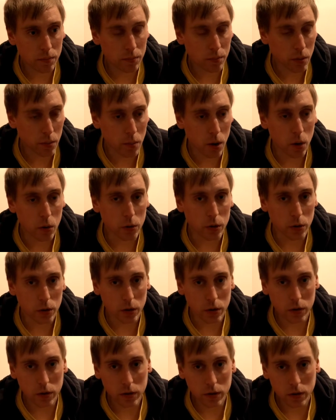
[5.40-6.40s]

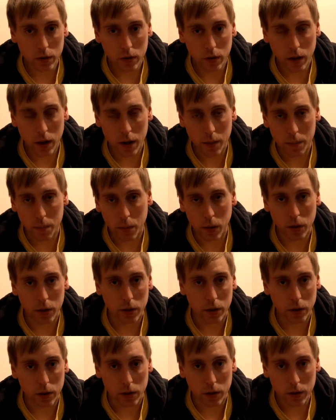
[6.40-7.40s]
promoter, and
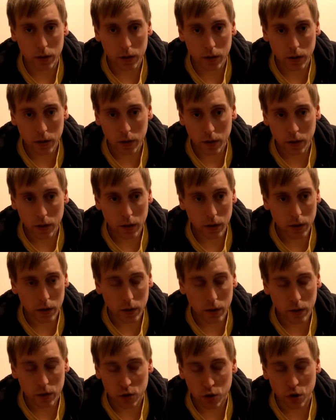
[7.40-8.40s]
booker.
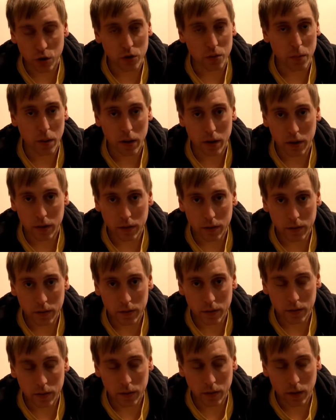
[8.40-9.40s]
It's just me.
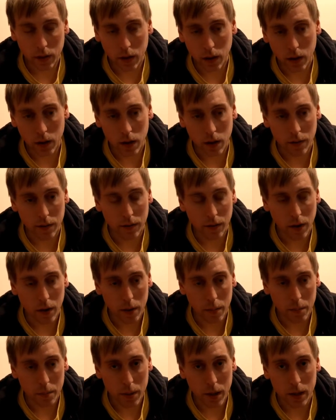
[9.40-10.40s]
Of
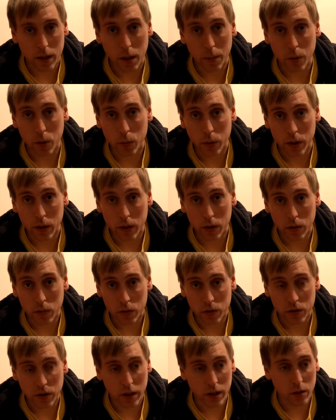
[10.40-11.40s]
PWE,
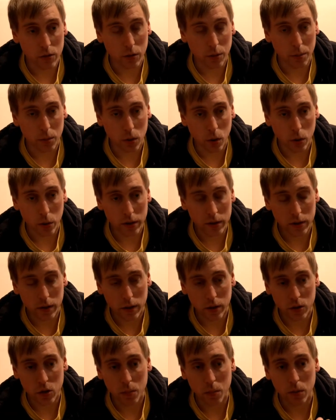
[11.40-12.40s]
which stands for Pro
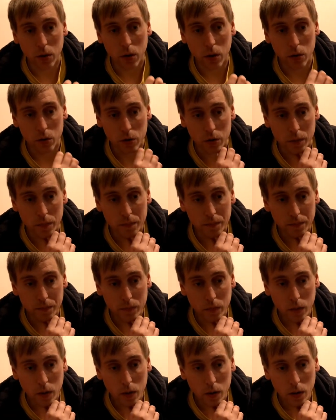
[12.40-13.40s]
Wrestling Explosion.
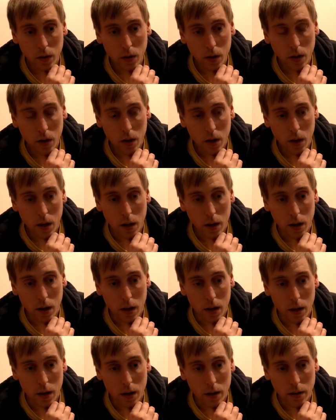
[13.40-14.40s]

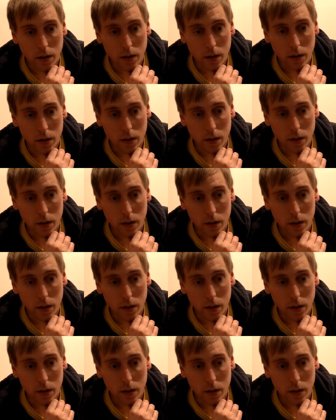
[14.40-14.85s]
And,